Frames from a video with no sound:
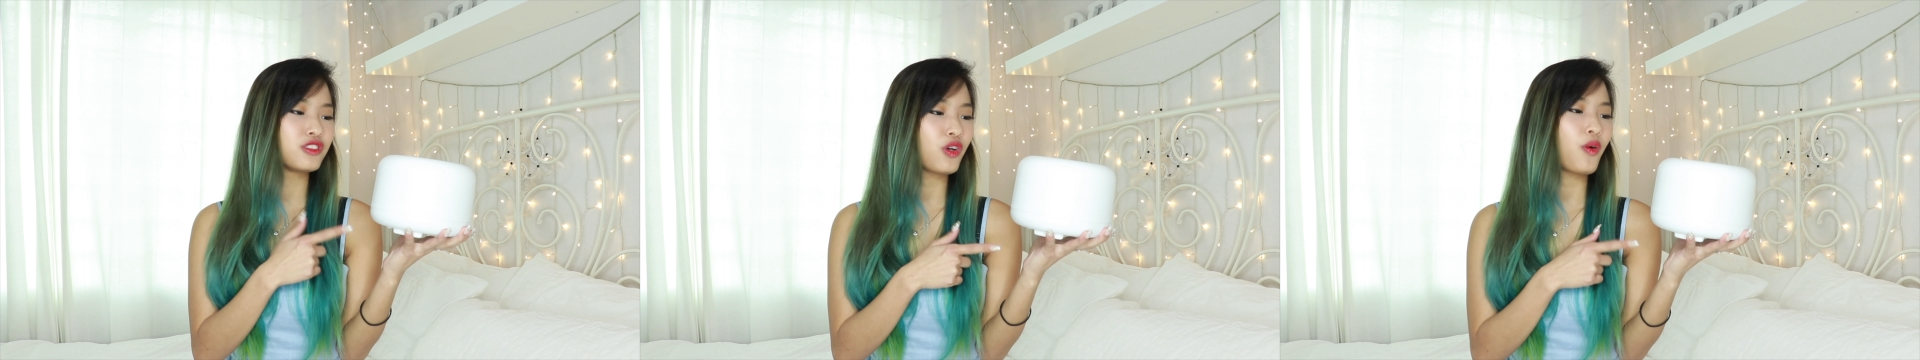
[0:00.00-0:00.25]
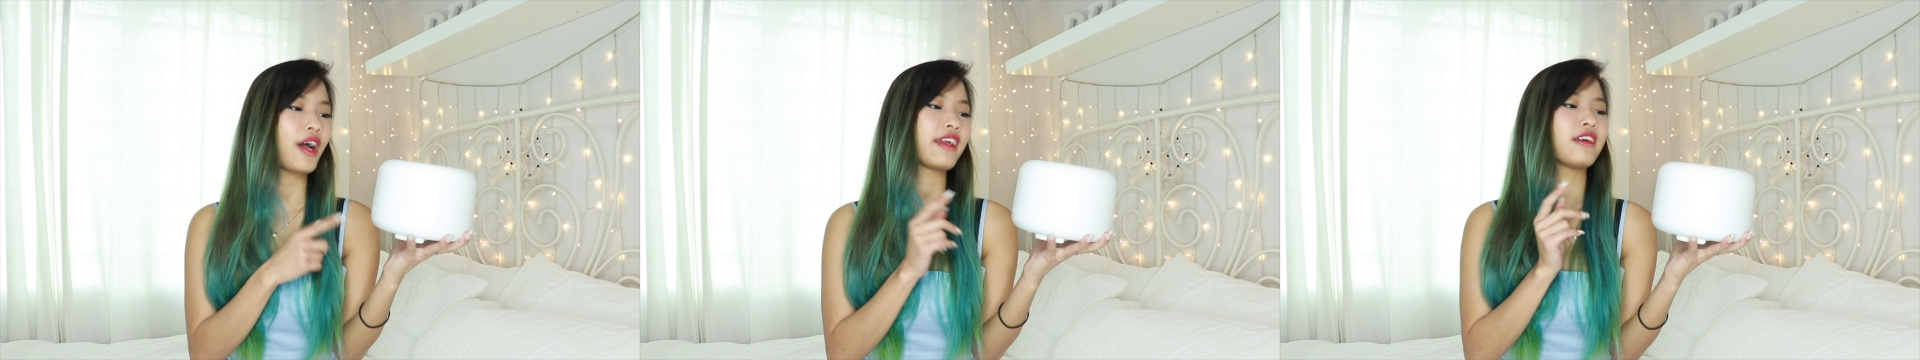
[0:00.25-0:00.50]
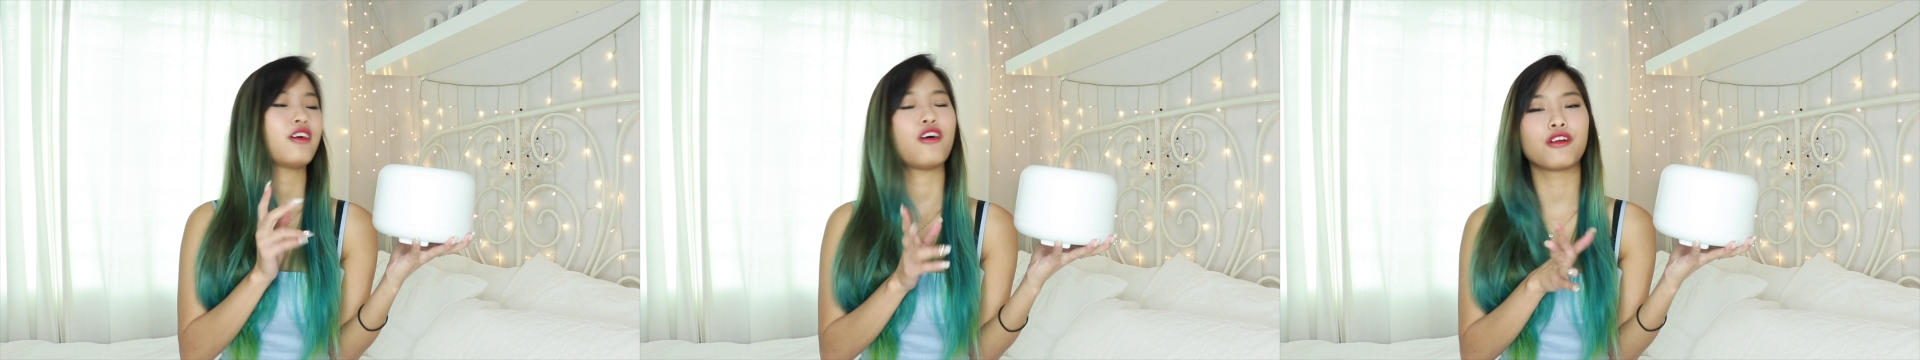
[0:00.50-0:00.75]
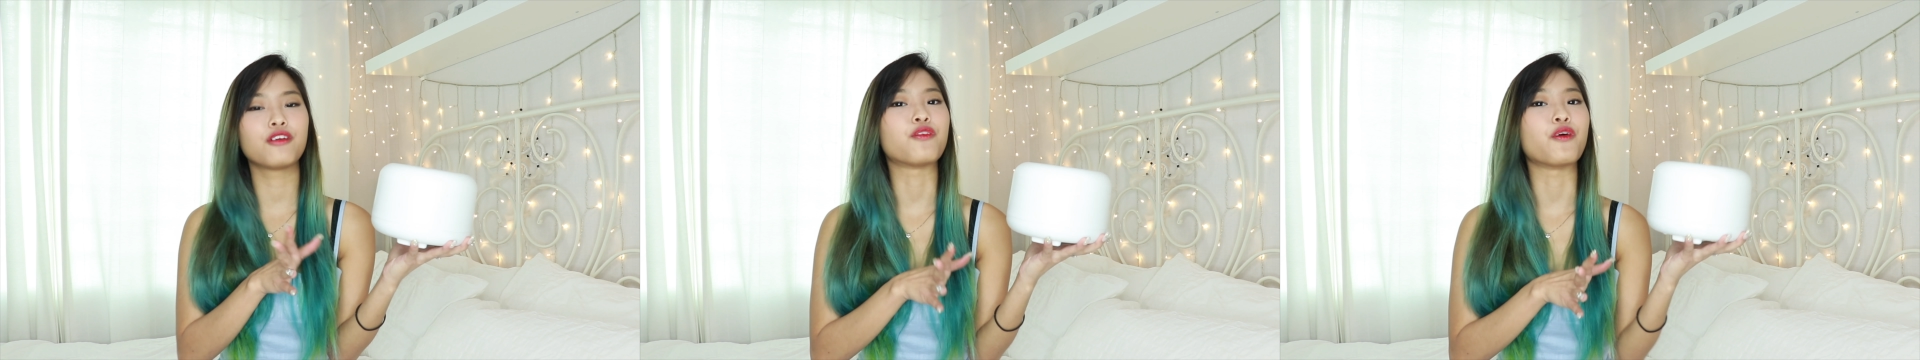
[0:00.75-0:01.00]
so I cannot
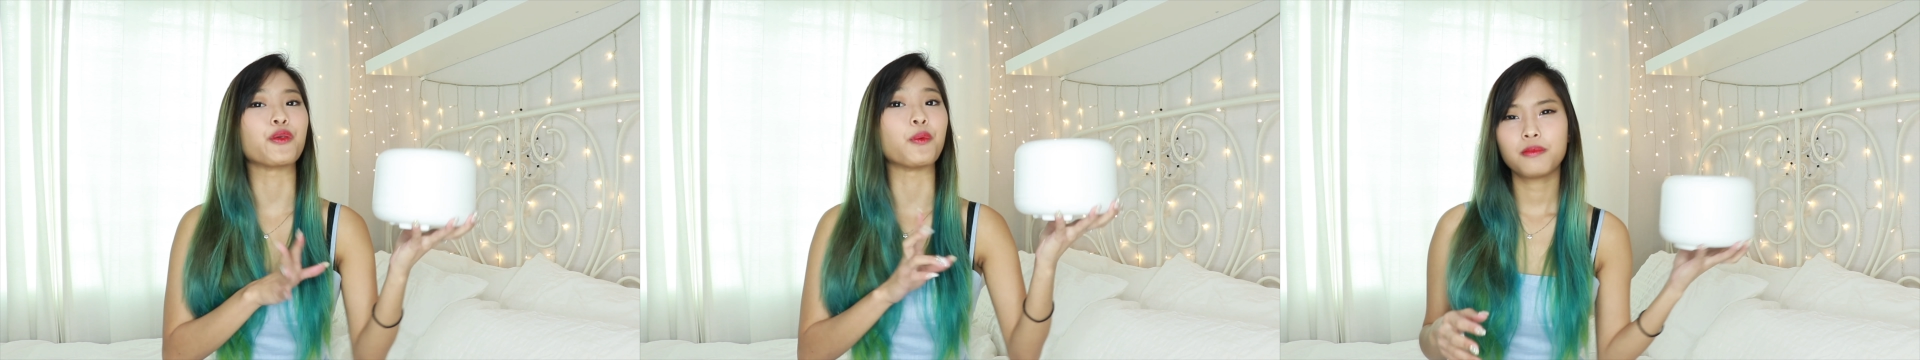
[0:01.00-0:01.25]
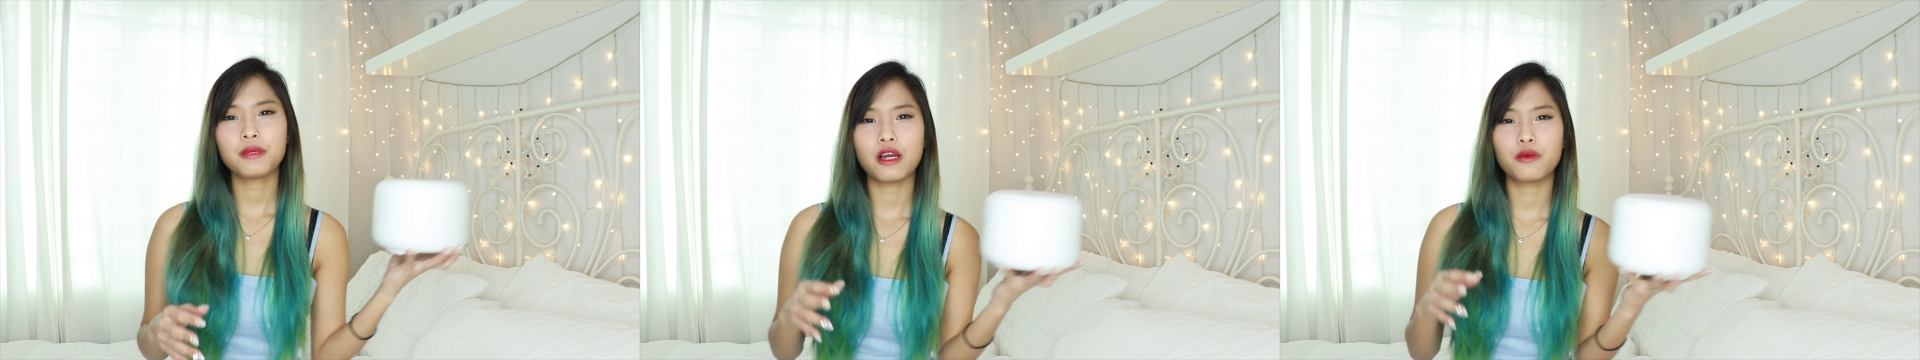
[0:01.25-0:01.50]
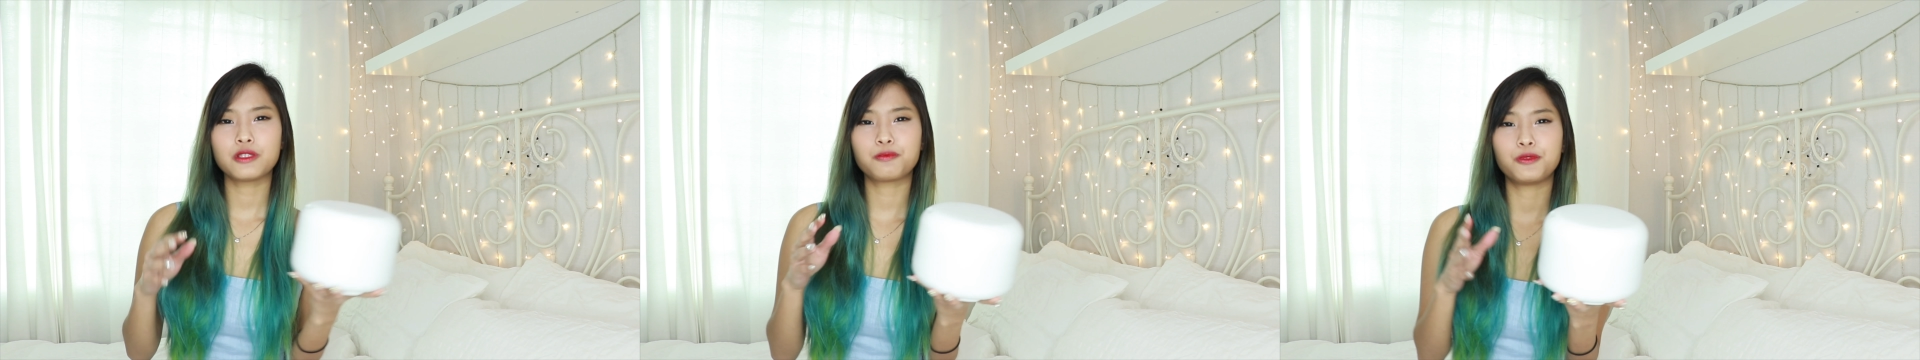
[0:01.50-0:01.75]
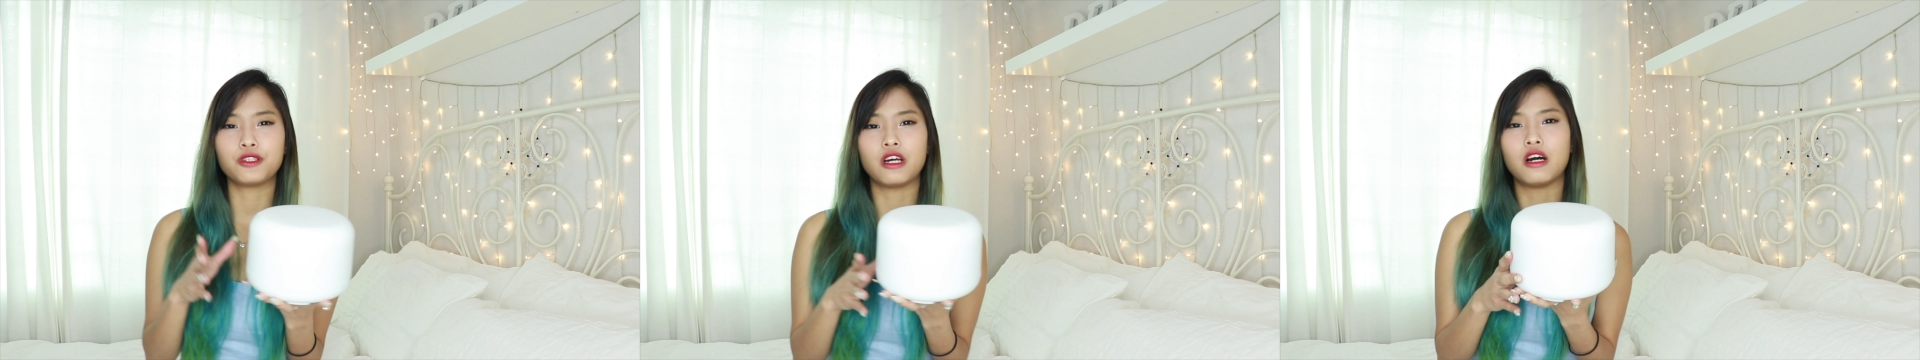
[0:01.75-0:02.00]
on it for you for me I always
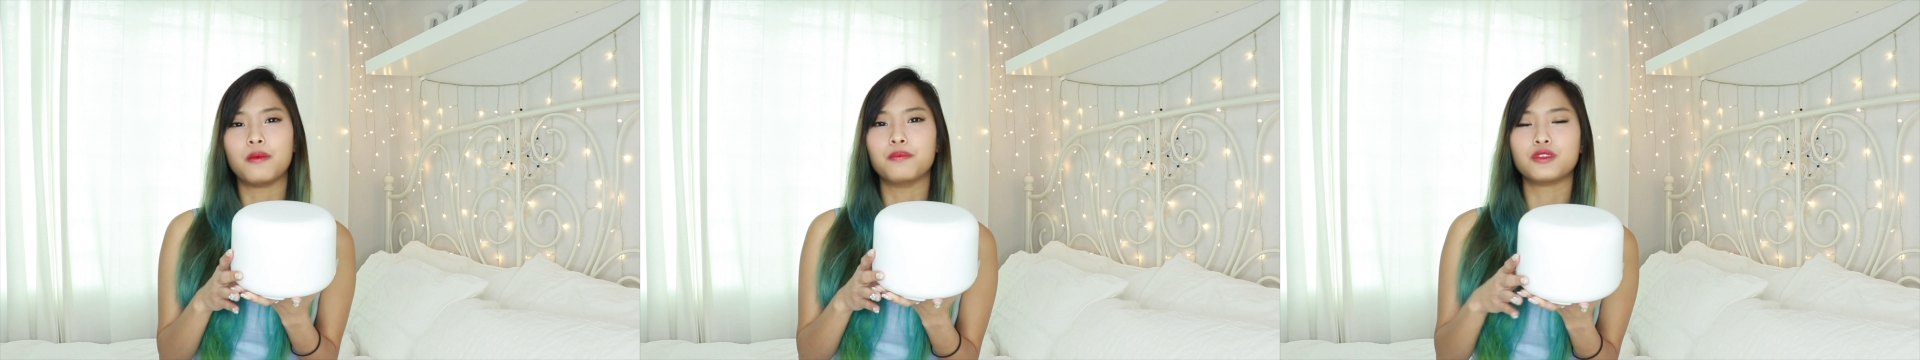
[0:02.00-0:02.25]
put um